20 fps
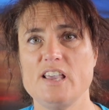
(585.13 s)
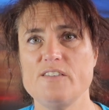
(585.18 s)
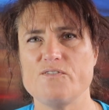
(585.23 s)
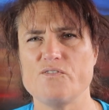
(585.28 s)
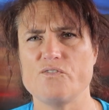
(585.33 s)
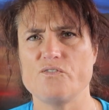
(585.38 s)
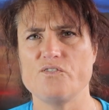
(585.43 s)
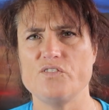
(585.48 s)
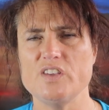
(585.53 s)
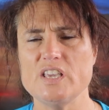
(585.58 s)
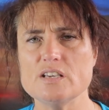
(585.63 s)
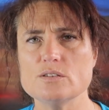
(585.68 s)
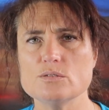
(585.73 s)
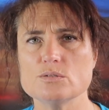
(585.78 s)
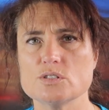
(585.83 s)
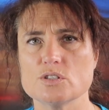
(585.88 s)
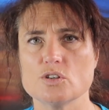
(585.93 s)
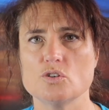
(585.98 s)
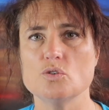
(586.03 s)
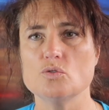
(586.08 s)
it
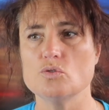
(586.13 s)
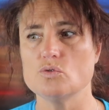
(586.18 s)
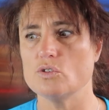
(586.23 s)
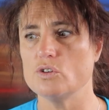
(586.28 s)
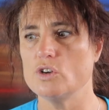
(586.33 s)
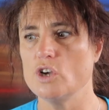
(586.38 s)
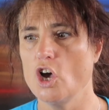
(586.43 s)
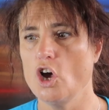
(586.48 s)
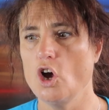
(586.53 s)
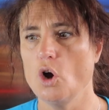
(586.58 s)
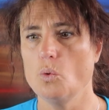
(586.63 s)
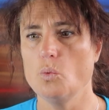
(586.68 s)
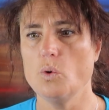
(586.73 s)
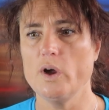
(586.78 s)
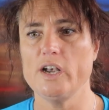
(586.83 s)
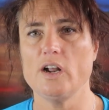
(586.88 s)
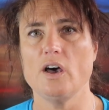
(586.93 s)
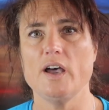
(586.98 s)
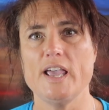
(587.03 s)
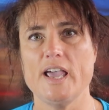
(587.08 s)
feels good
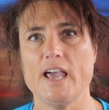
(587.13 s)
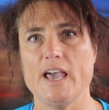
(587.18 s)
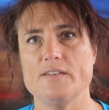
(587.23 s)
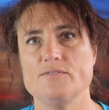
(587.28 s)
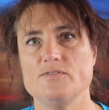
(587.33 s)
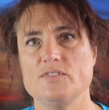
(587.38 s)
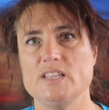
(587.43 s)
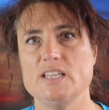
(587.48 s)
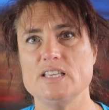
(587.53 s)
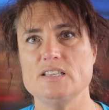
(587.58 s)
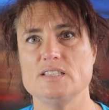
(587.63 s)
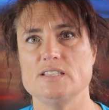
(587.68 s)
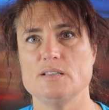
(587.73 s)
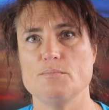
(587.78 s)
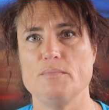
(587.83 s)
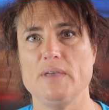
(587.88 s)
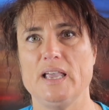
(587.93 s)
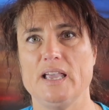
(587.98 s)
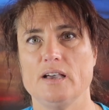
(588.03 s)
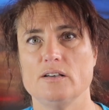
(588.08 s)
when I have this
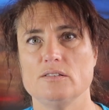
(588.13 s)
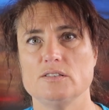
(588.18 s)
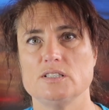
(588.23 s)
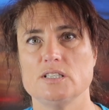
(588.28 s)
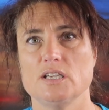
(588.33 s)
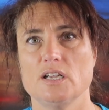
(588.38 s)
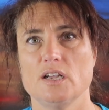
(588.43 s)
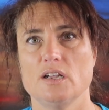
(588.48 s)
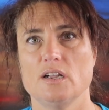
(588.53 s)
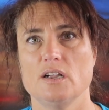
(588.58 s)
amount.